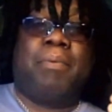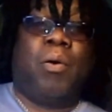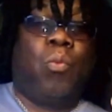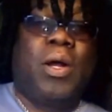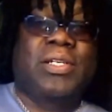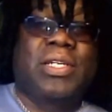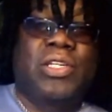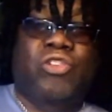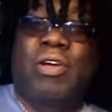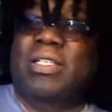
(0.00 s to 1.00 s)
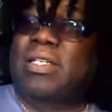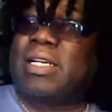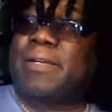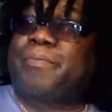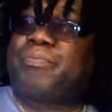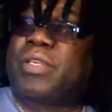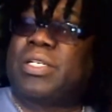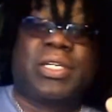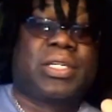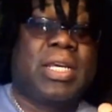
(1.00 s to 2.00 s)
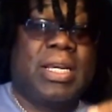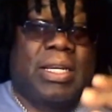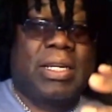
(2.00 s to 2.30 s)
But what's interesting is that,